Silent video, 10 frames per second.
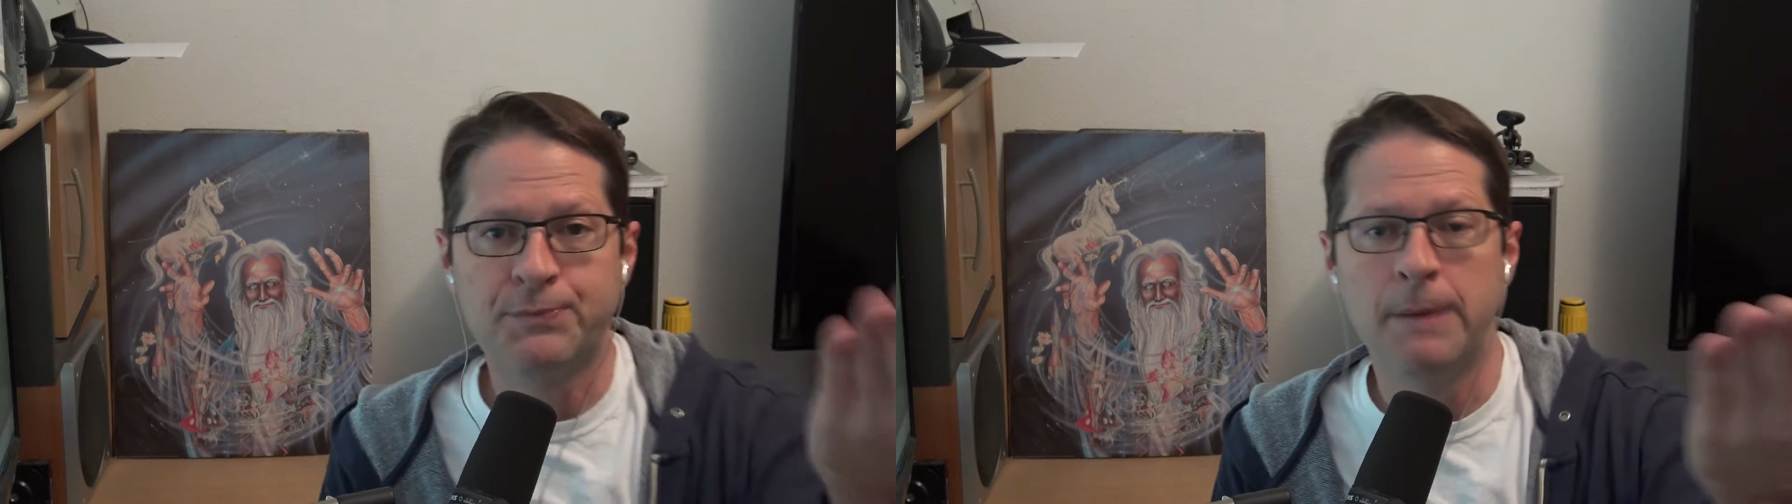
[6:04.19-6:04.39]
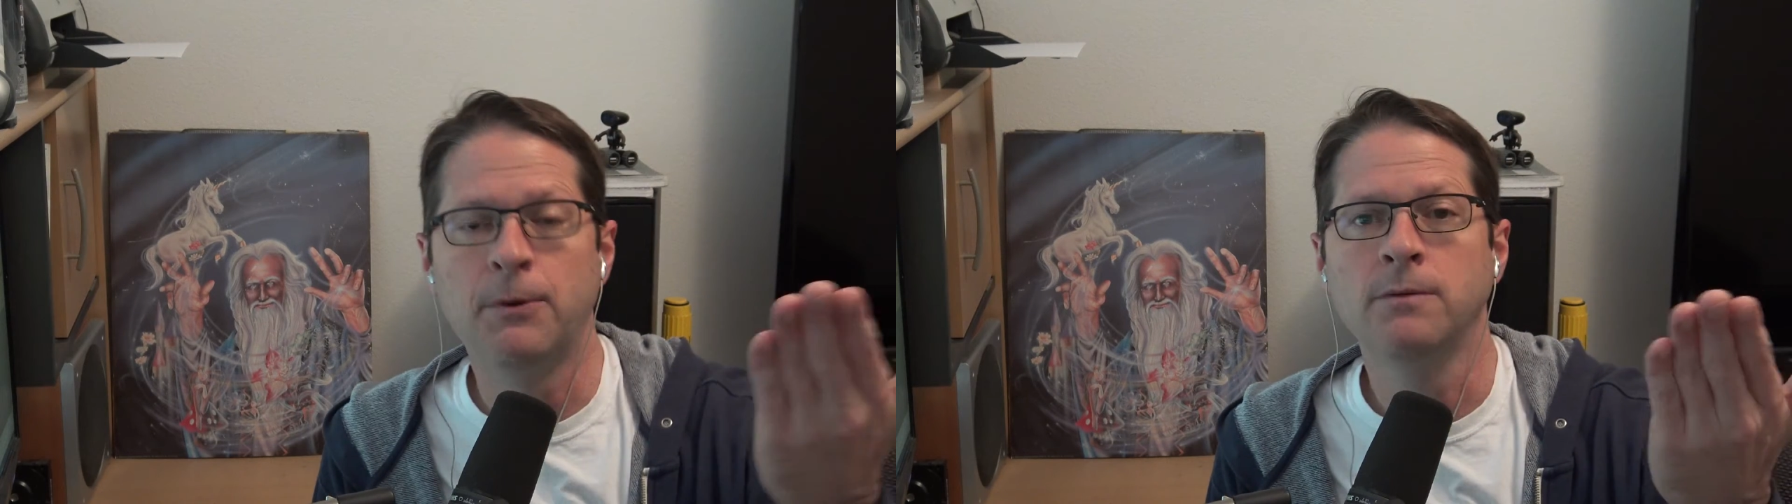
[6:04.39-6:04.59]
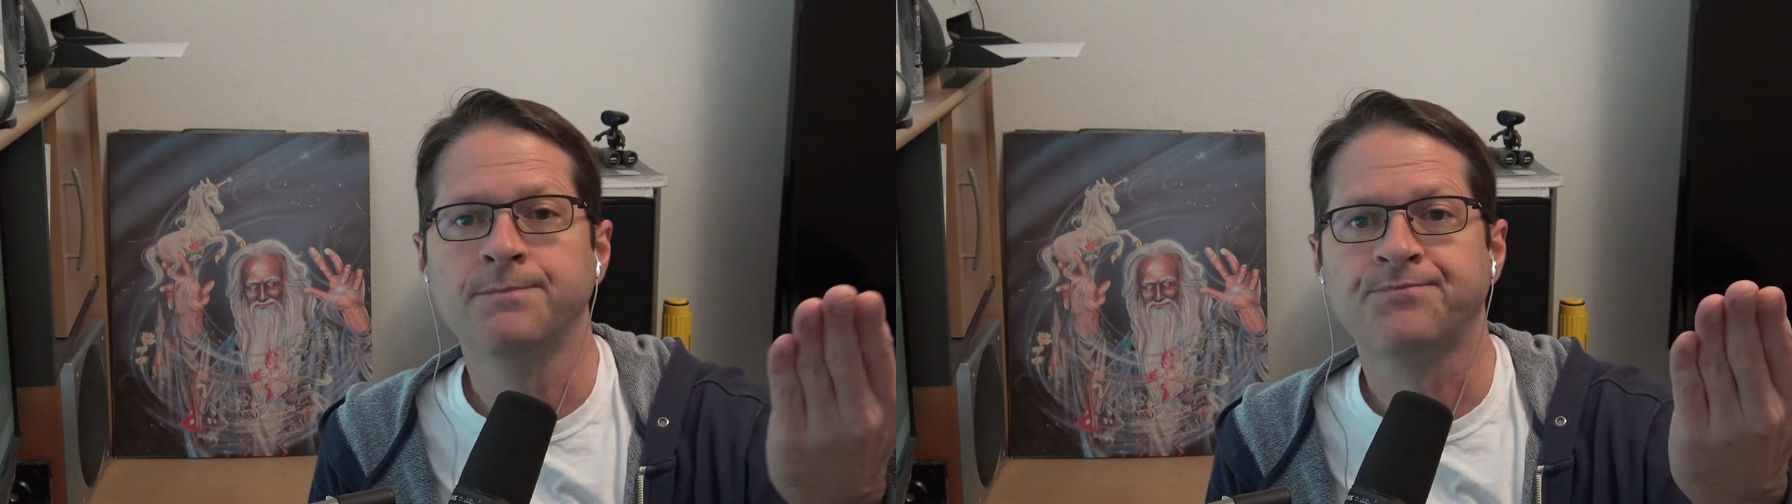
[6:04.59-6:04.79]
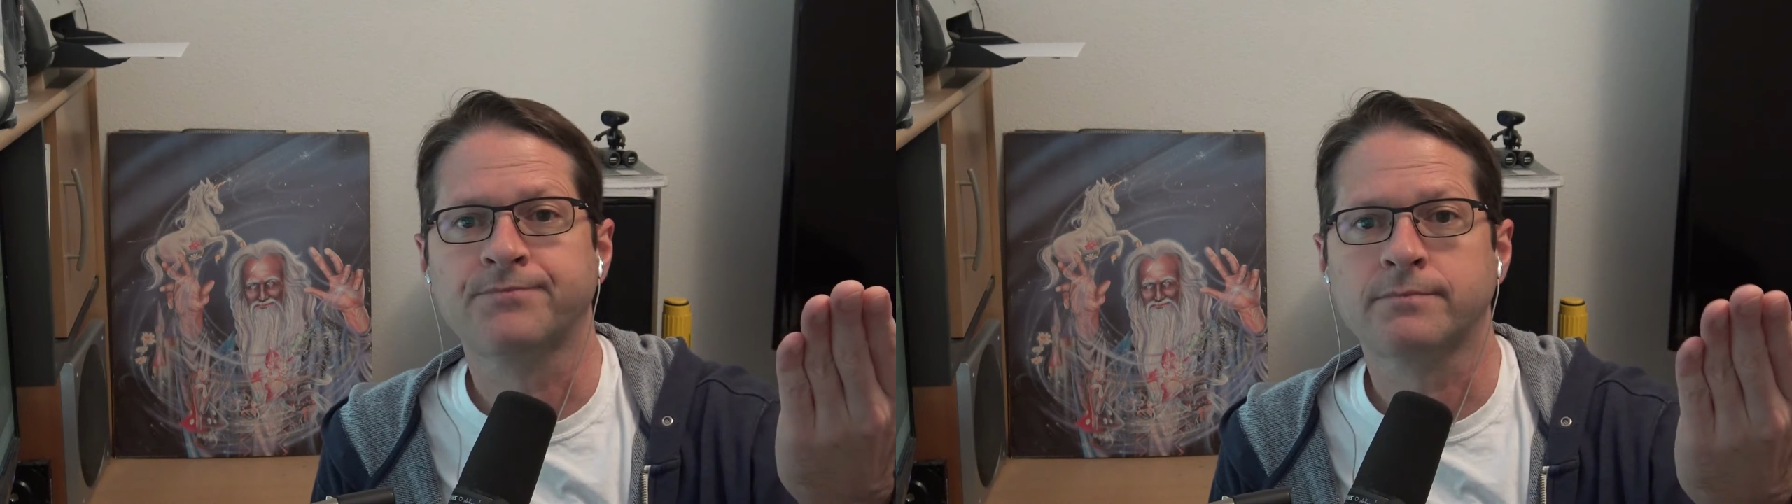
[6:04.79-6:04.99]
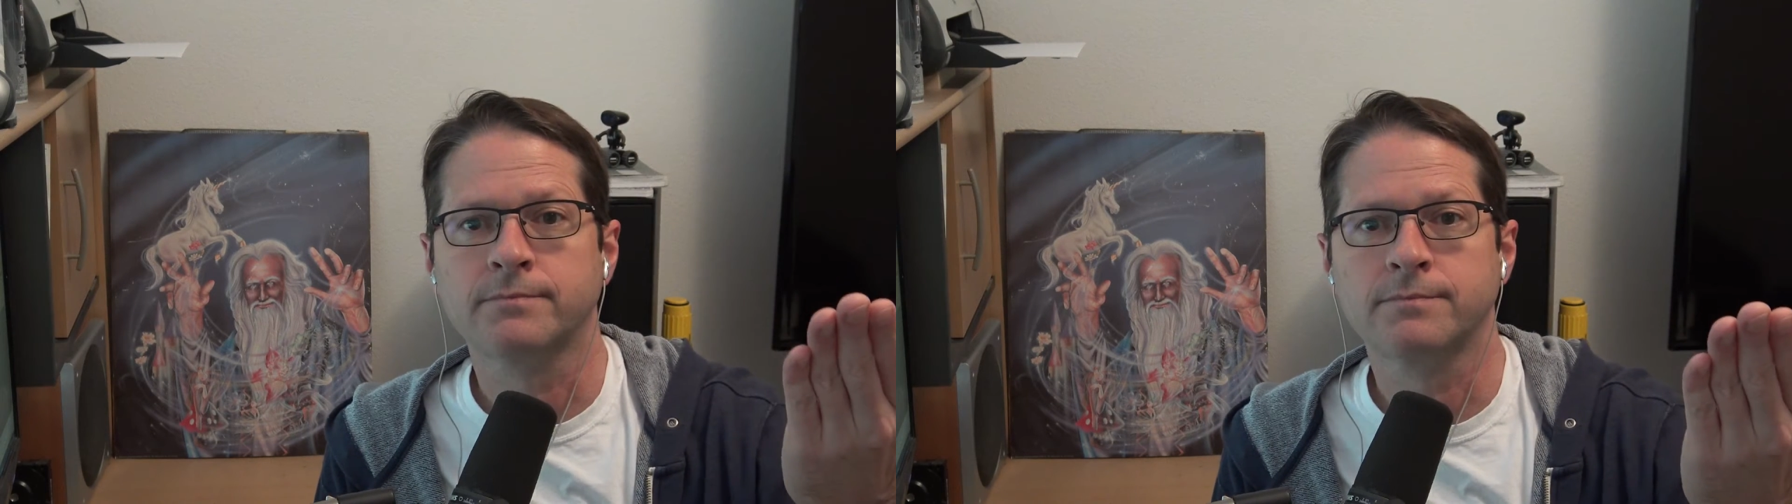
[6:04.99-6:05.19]
people
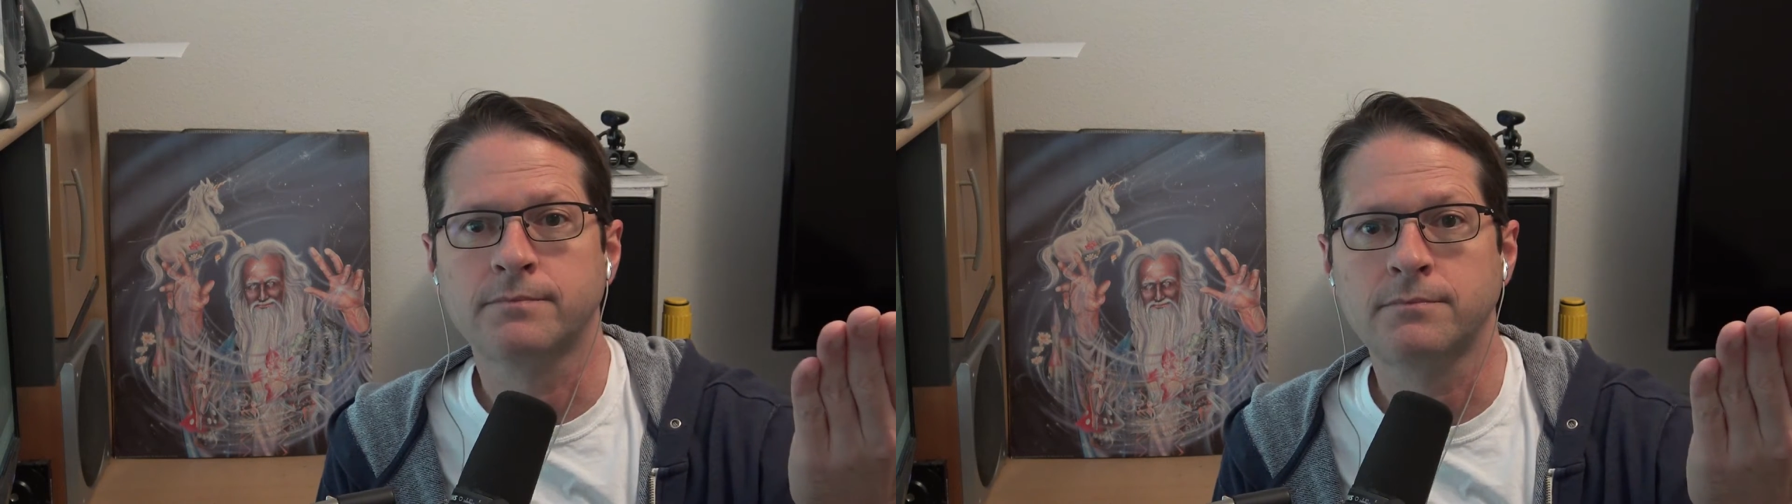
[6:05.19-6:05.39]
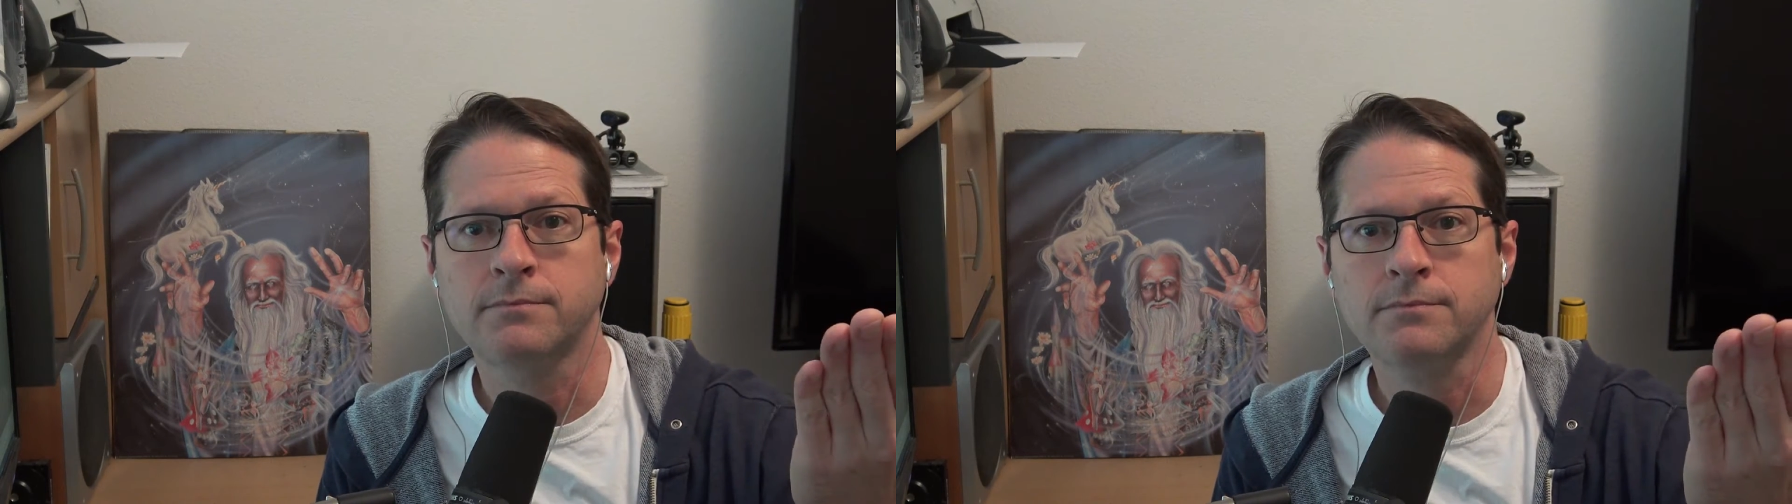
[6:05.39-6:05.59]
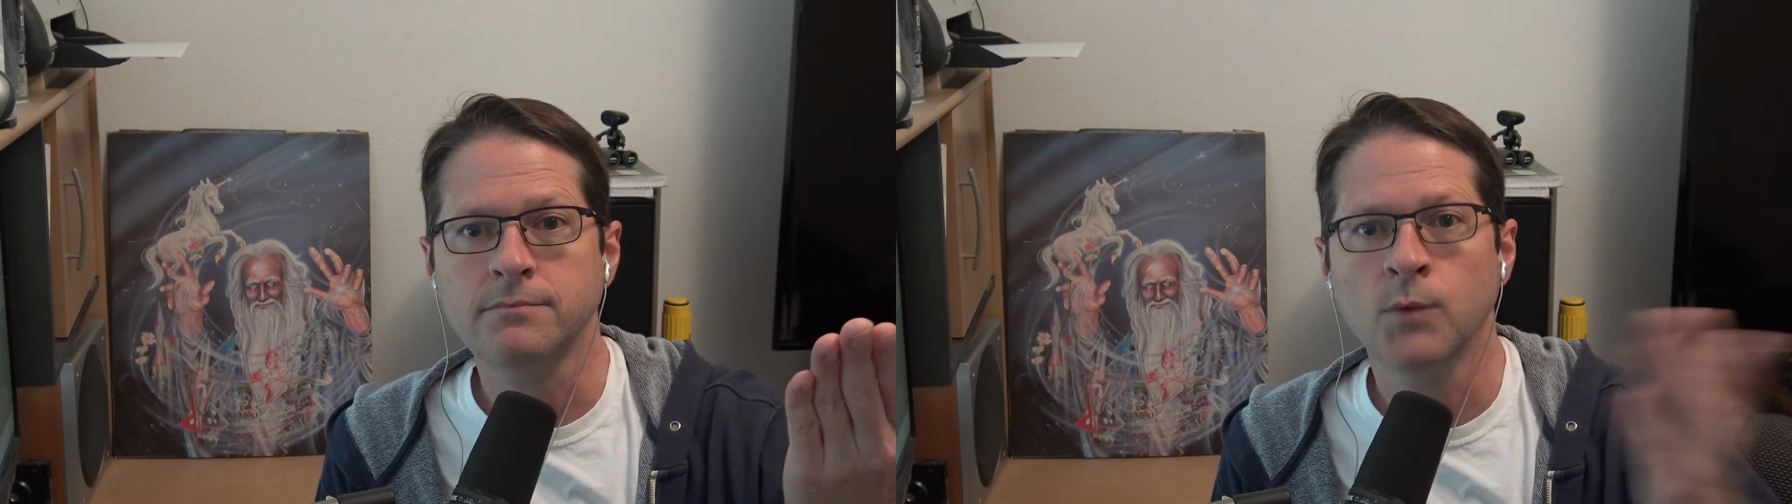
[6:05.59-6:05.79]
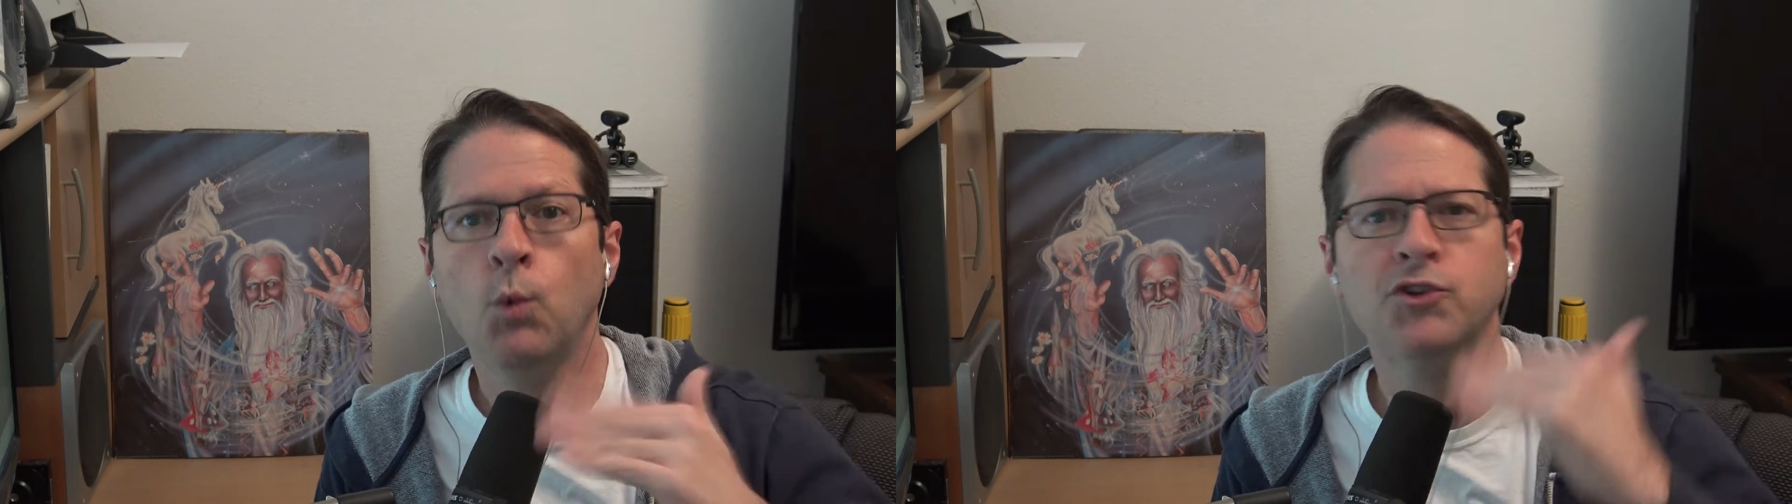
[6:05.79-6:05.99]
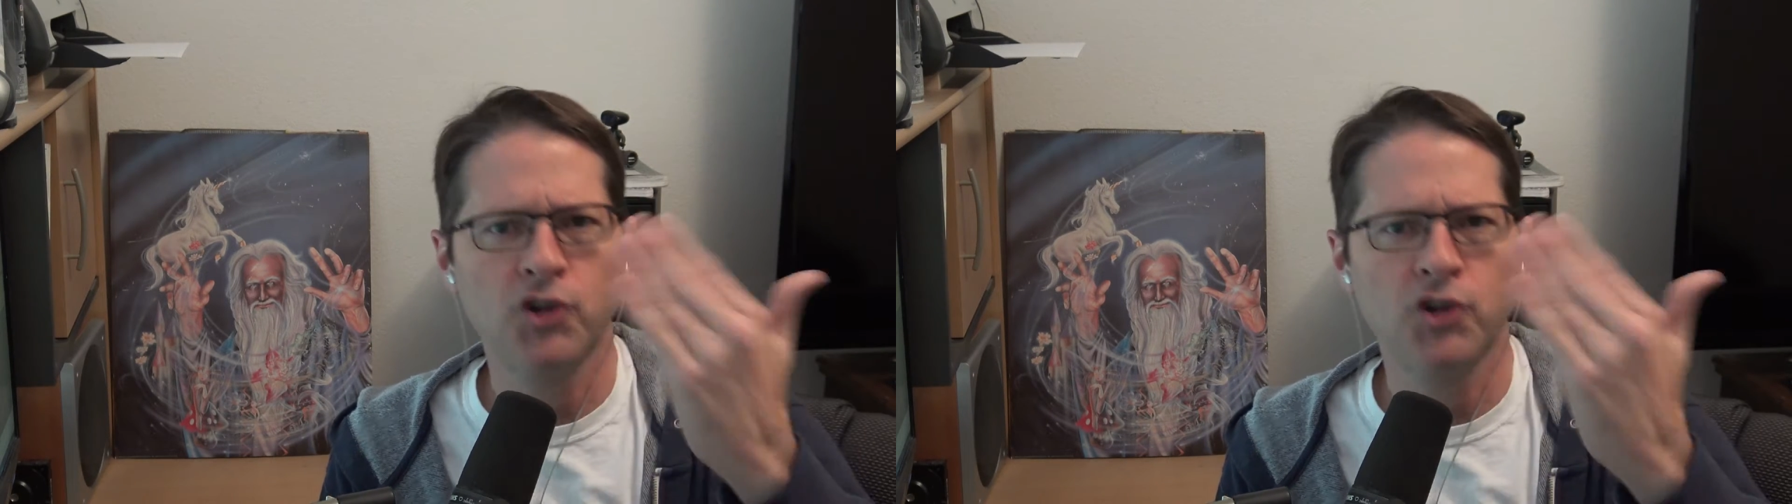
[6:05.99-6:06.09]
will